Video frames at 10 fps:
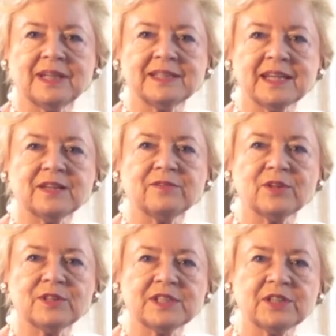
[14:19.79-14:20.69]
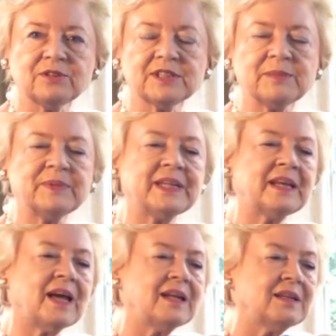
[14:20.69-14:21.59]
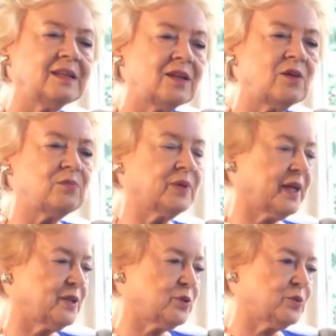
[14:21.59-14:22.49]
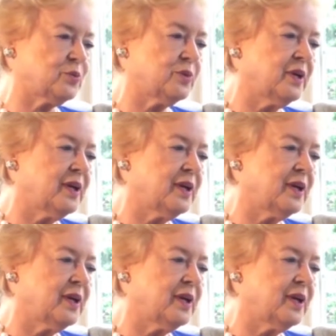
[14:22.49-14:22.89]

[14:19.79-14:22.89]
I take it very seriously. But then I love what I do.